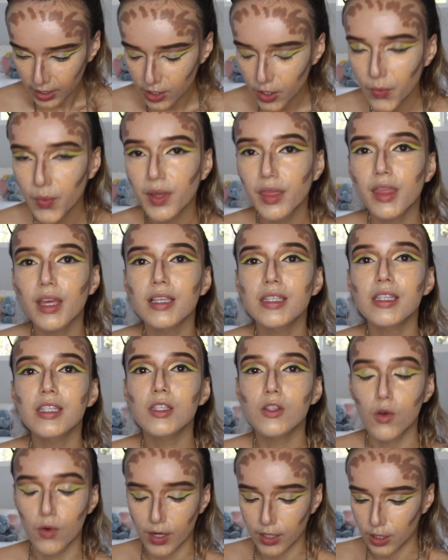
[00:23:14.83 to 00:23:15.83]
So what this
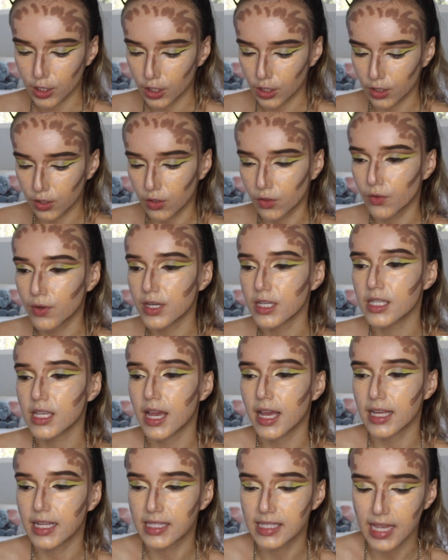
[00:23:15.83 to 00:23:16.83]
is going to do is
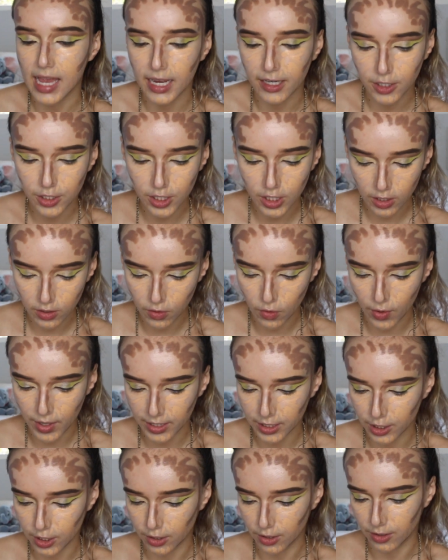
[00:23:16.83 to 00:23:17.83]
it's actually
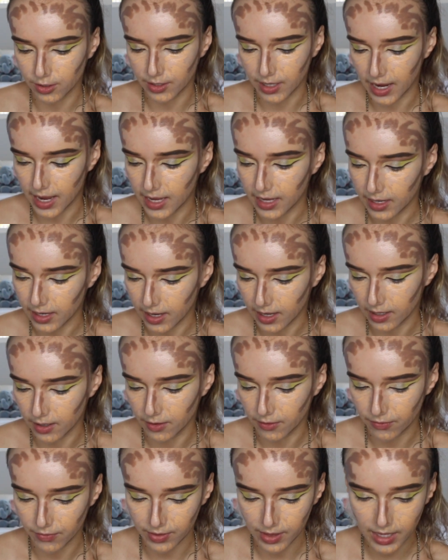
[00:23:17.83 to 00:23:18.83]
going to create kind
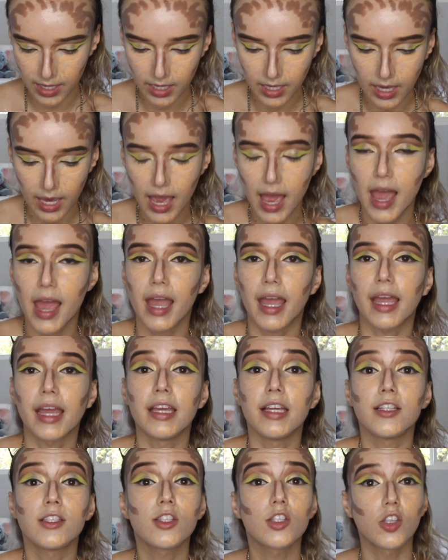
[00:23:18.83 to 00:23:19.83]
of like
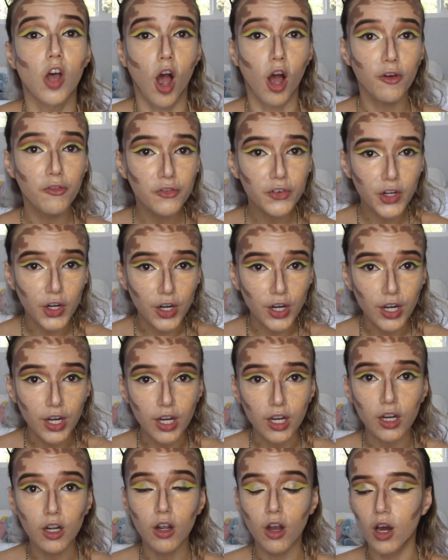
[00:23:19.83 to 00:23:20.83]
a softer
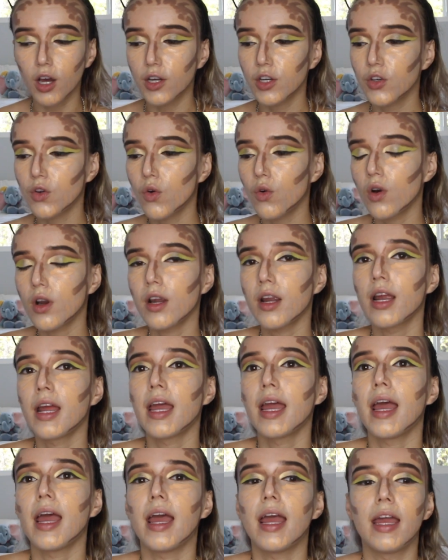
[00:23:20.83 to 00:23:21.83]
contour,
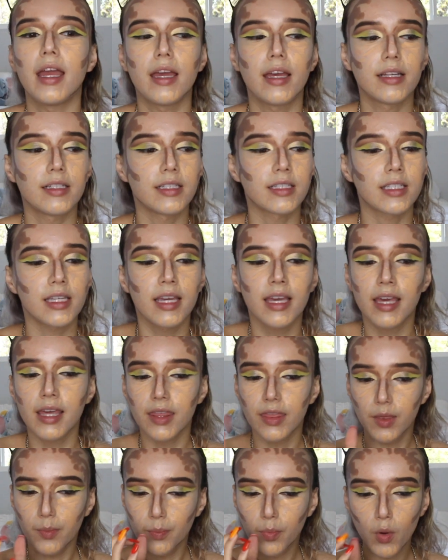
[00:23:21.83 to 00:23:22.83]
and
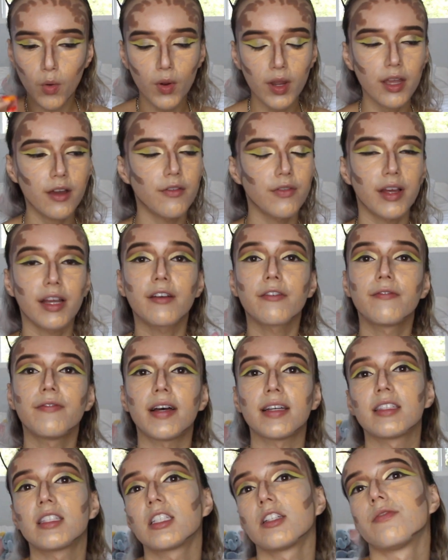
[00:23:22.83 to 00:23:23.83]
the point of like
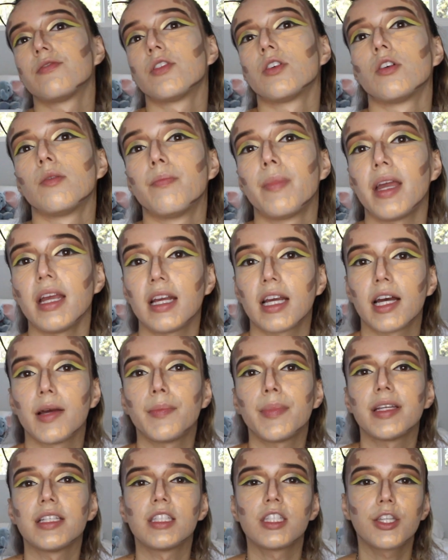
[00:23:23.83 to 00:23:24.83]
festival
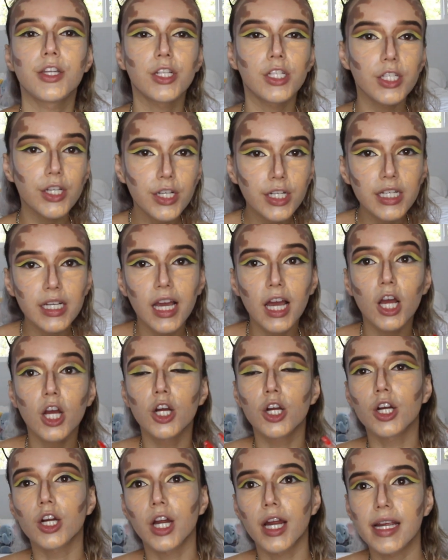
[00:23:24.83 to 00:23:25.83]
makeup is to look
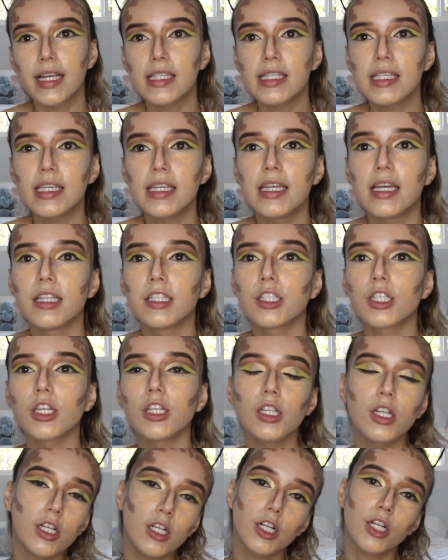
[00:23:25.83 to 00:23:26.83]
crazy and to
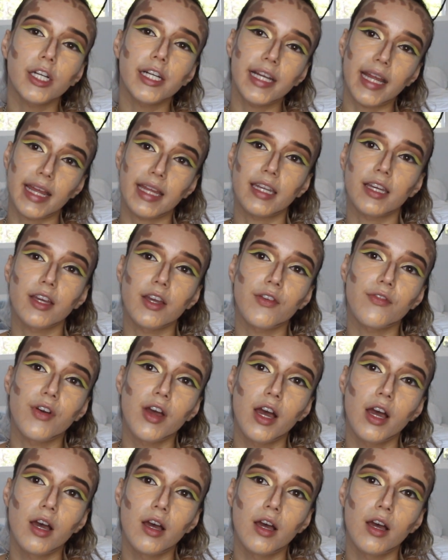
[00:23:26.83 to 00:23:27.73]
look creative,